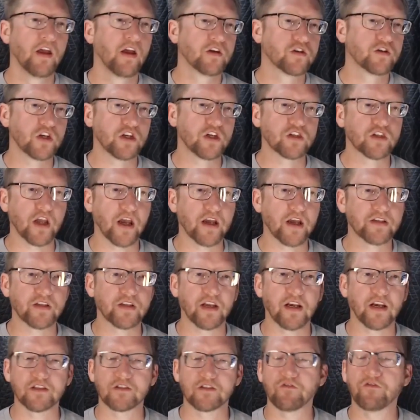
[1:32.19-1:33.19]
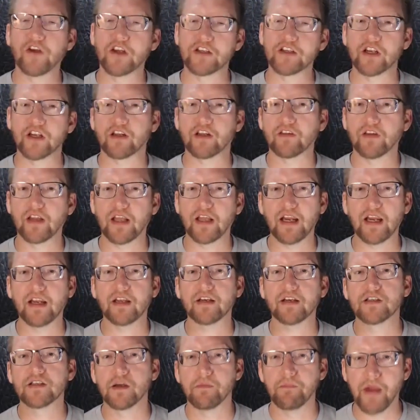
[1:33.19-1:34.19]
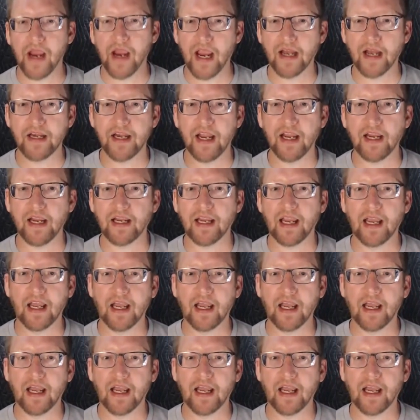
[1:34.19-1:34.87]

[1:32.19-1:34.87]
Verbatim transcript: She says it is physically demanding,